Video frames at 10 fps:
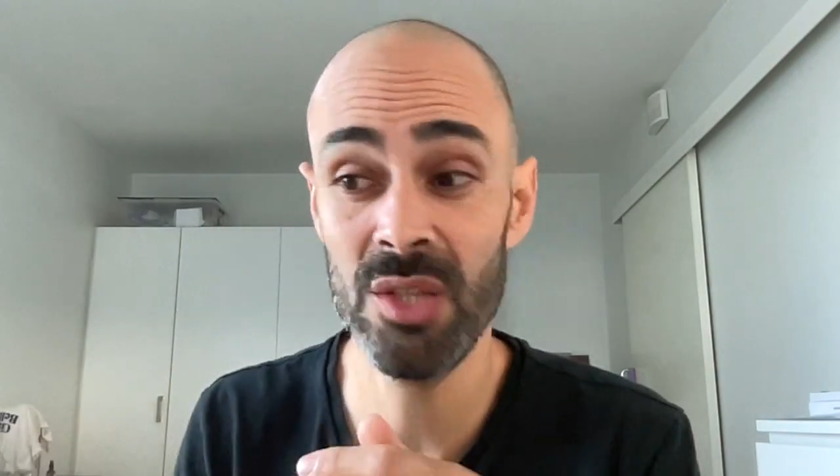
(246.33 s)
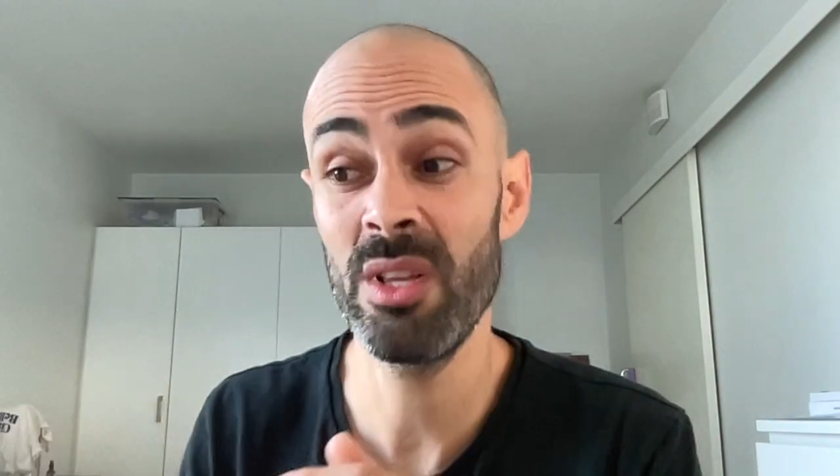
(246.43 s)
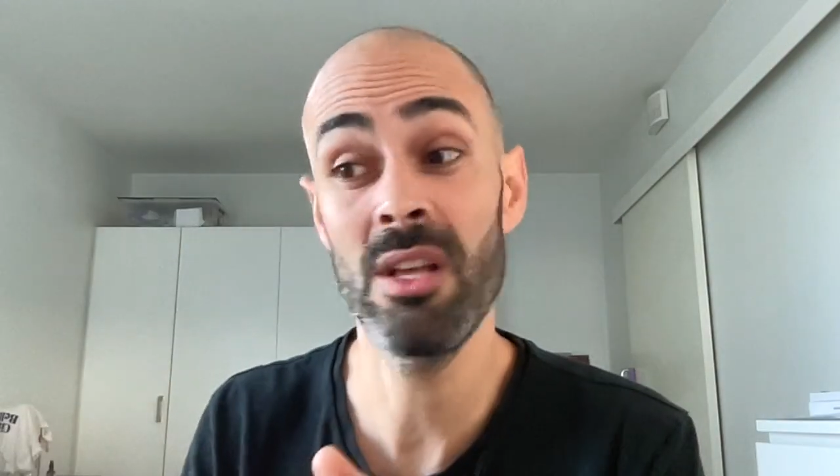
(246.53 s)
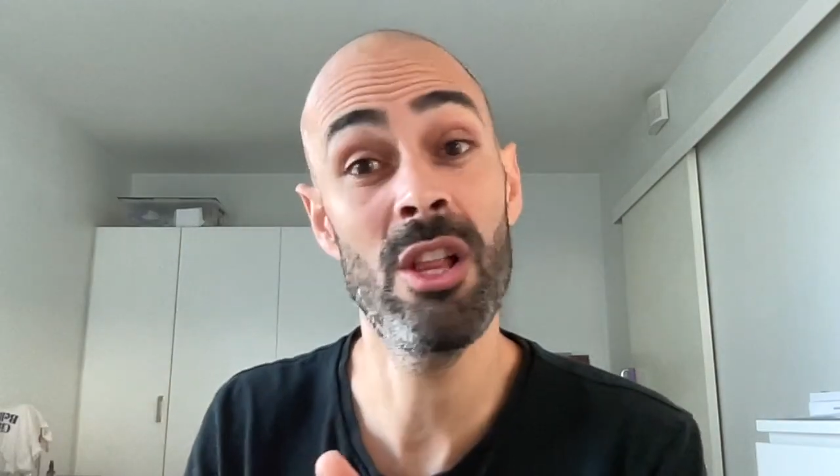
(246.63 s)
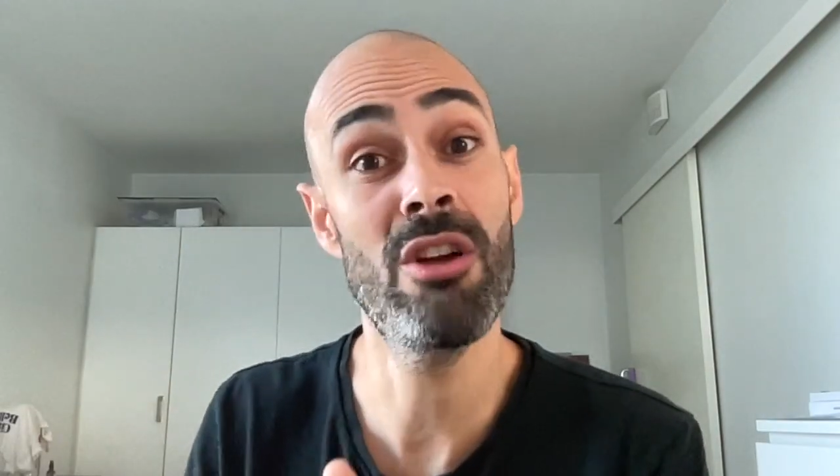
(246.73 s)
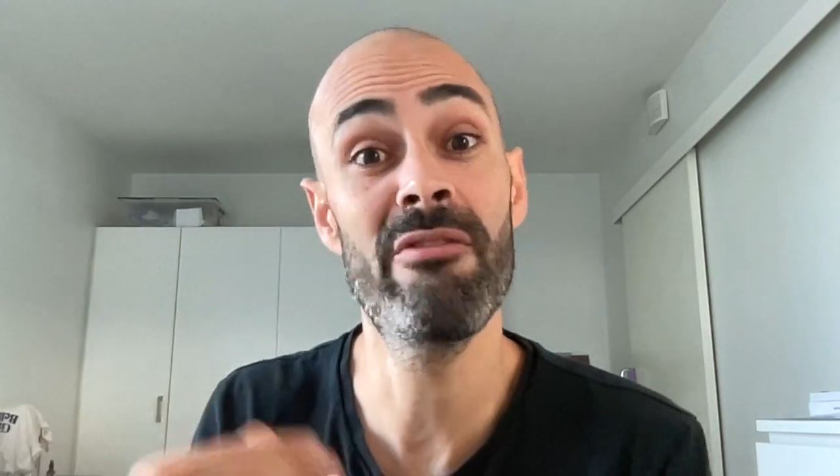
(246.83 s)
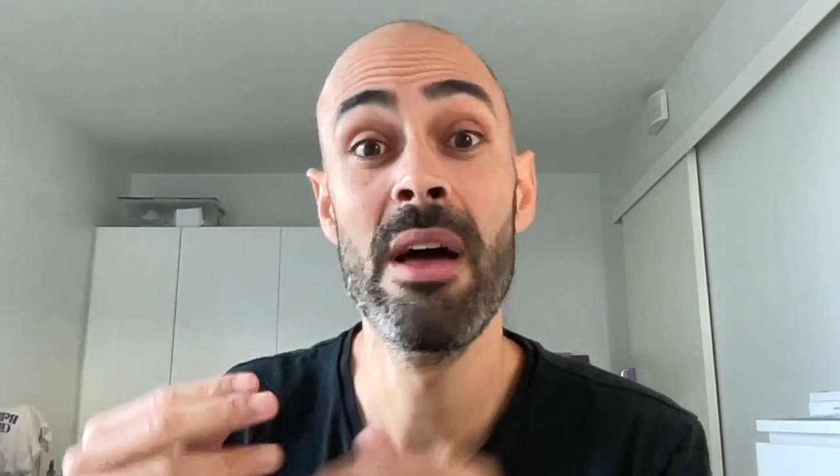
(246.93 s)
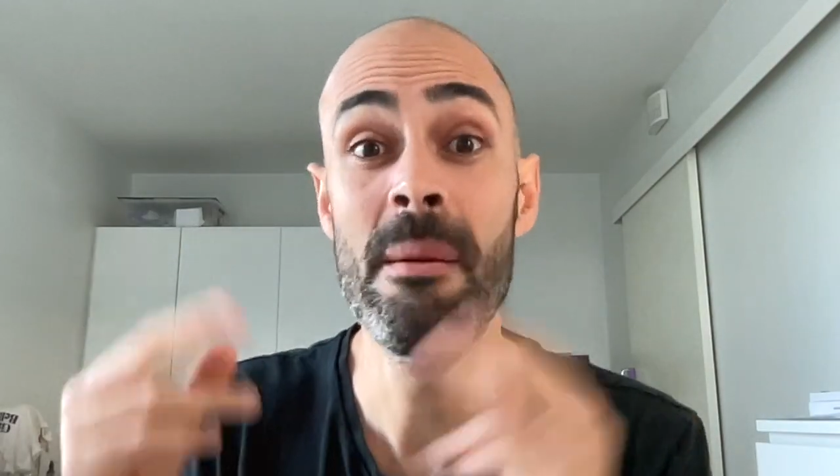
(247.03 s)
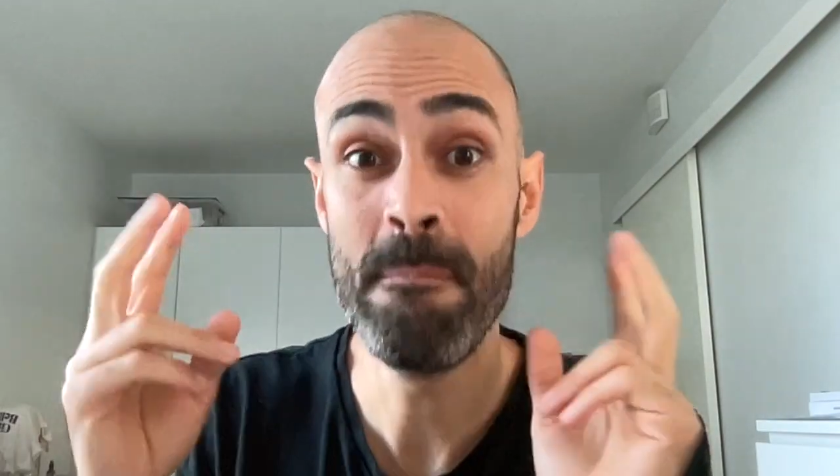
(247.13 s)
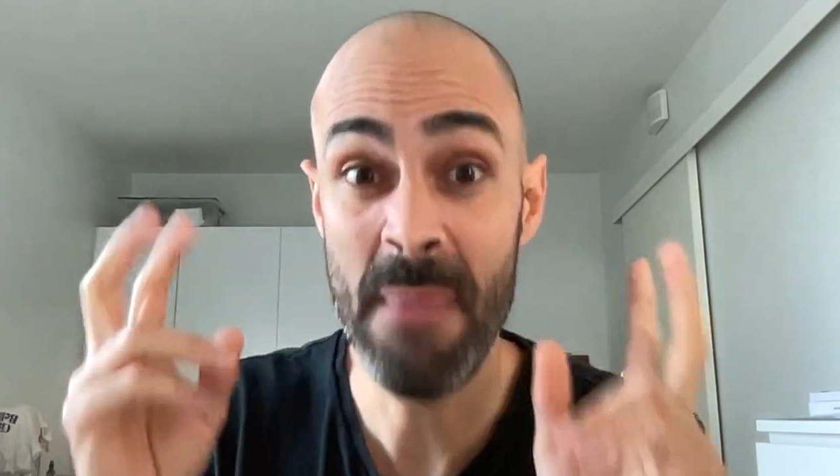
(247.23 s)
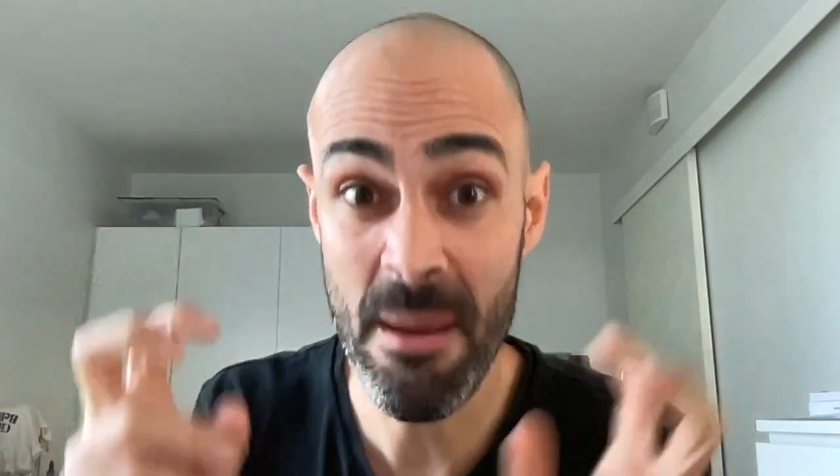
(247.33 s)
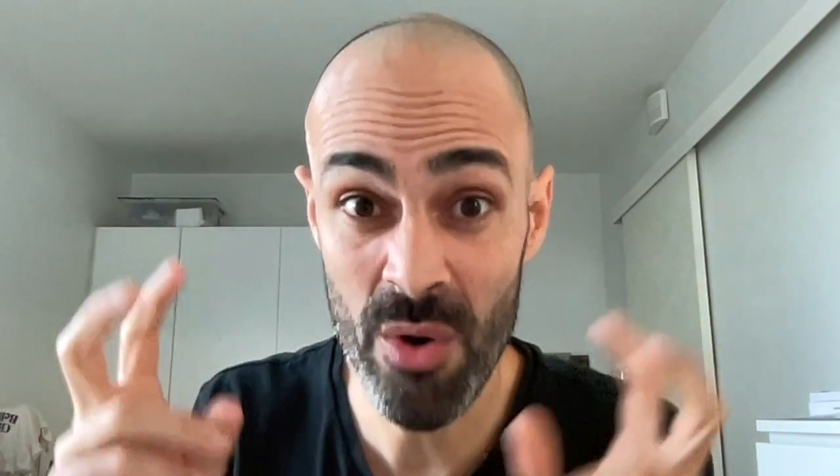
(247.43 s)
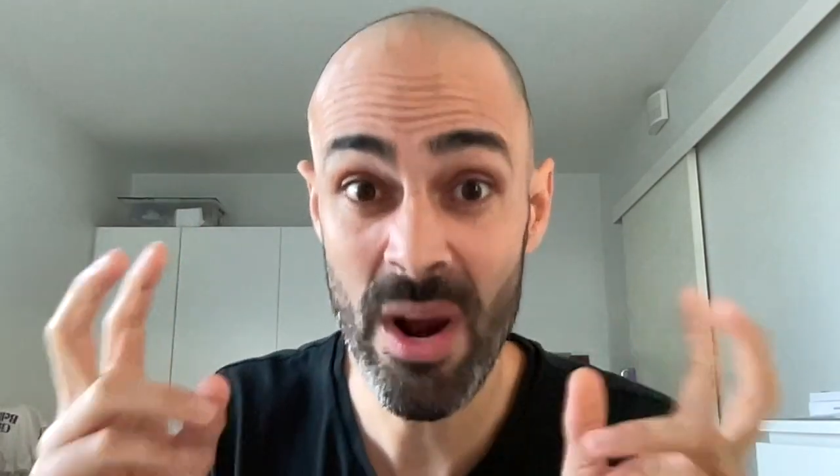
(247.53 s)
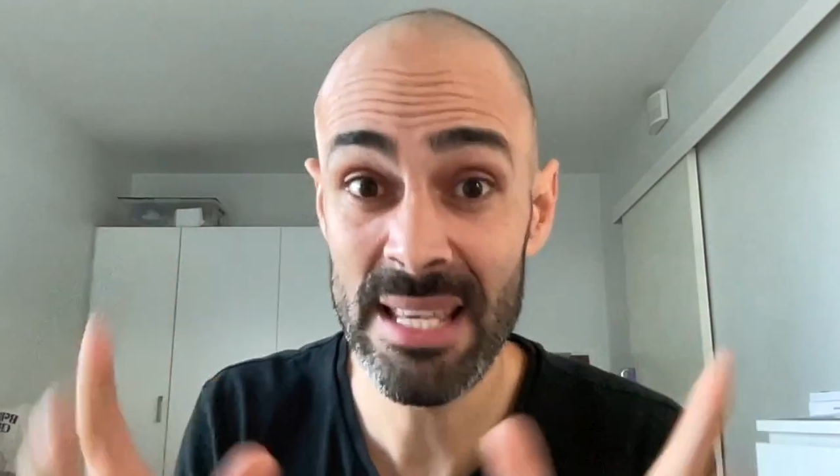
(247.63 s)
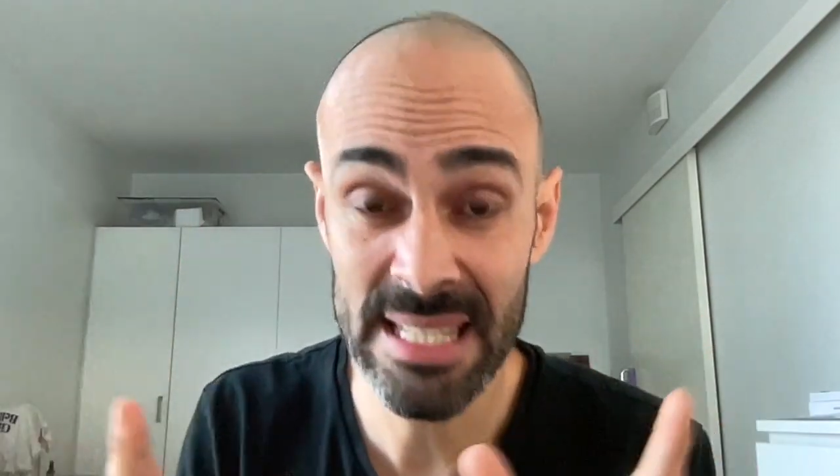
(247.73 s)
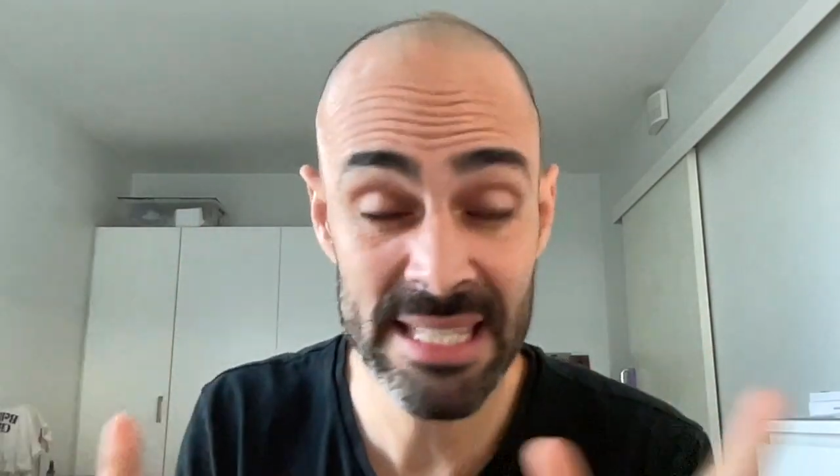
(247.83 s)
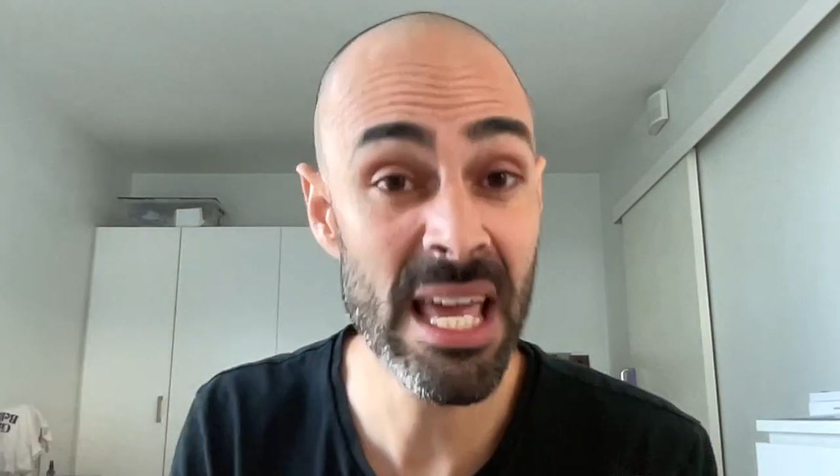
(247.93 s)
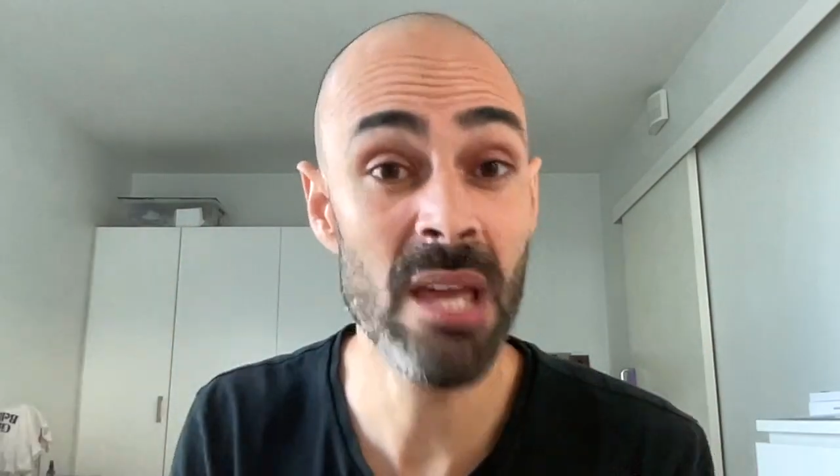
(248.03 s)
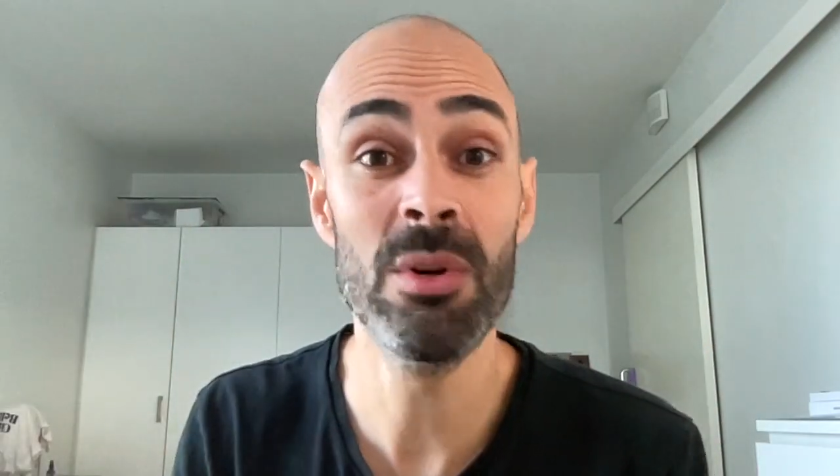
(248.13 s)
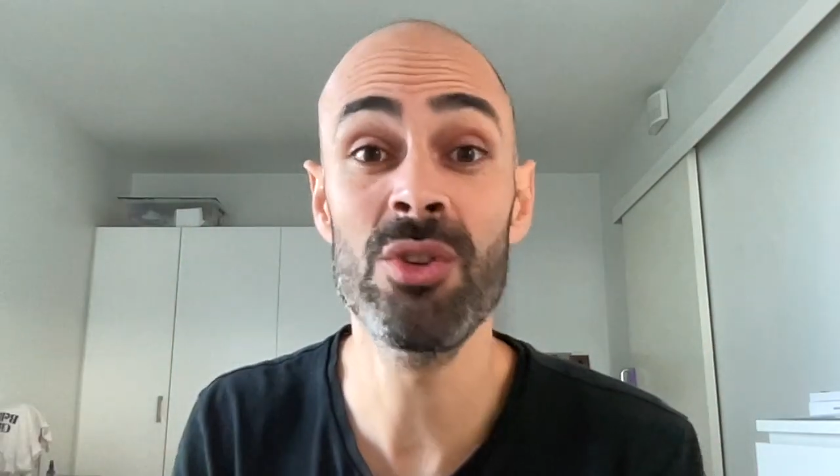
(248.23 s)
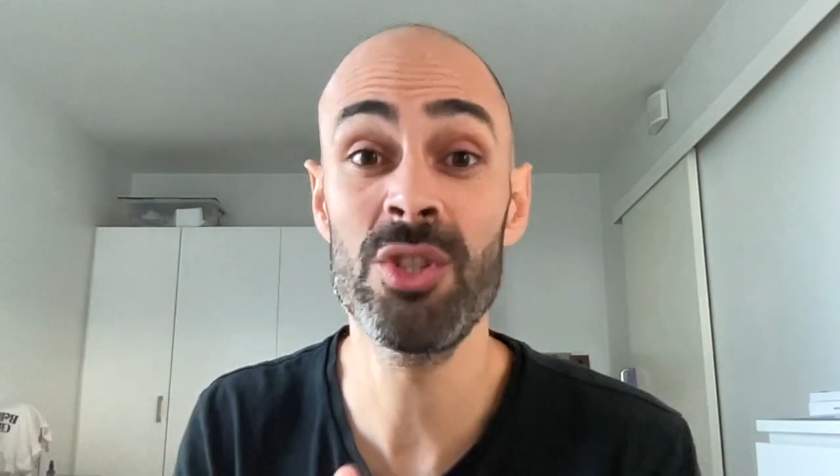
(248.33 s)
with a lot of memorizing tables.